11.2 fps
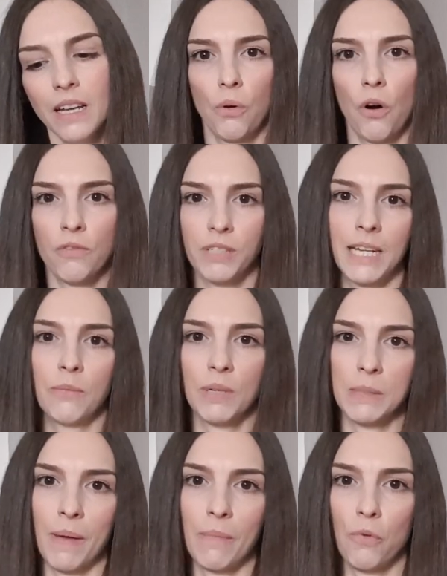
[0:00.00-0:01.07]
obviously we
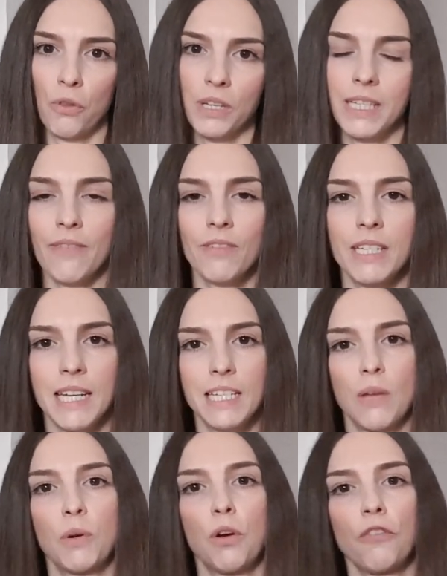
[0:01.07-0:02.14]
spent more than 70 so
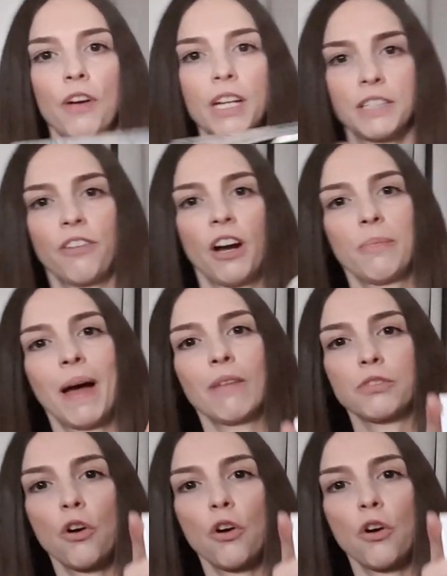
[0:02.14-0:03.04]
we got the 35 pounds